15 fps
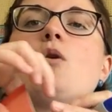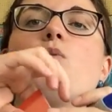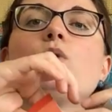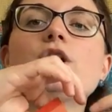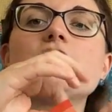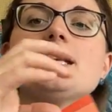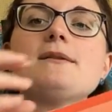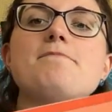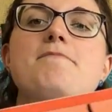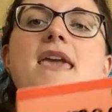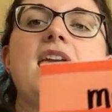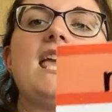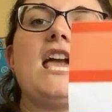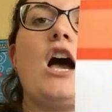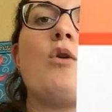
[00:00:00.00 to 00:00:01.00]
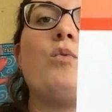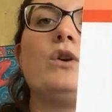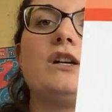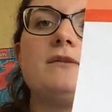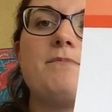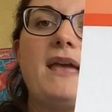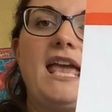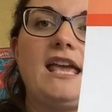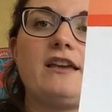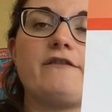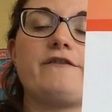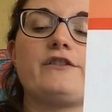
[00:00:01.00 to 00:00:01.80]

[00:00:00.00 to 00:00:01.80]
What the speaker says: we're gonna make a word bank